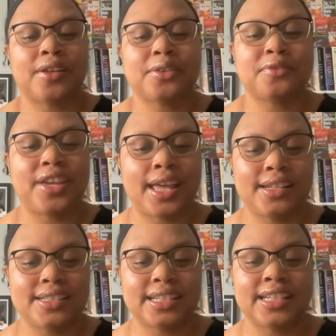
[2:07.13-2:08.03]
them
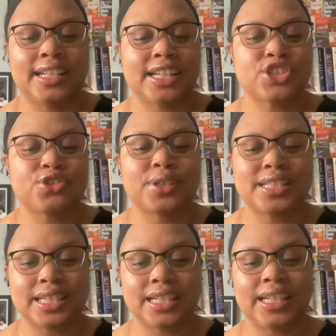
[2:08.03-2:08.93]
vanished in
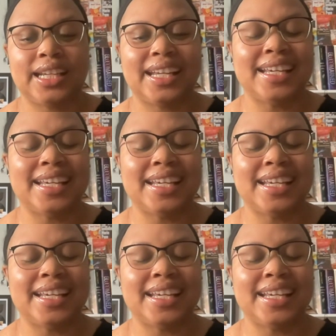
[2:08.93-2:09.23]
electricity,